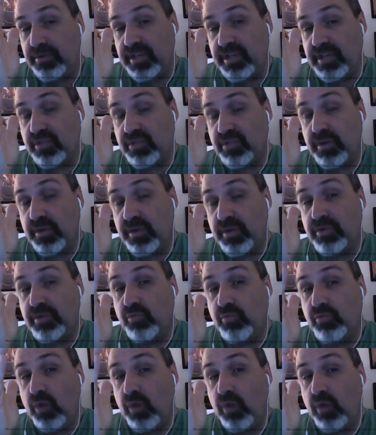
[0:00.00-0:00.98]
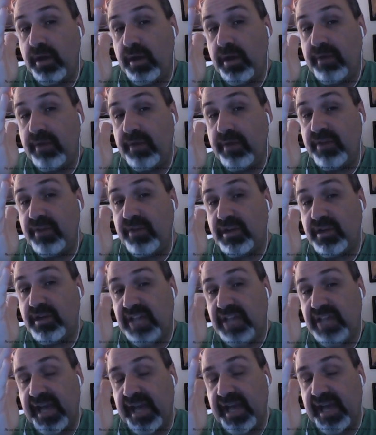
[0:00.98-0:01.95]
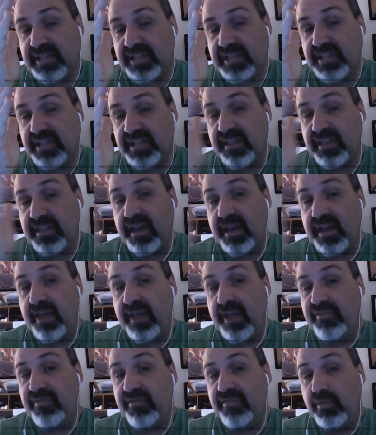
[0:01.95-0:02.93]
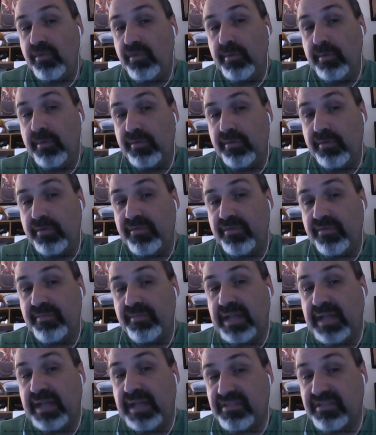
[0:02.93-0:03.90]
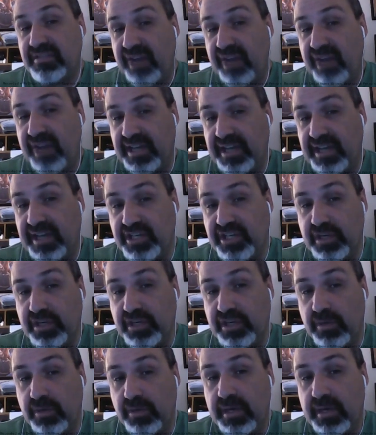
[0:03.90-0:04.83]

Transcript: They just want to do one of their attacks and then a full move. That's fine too.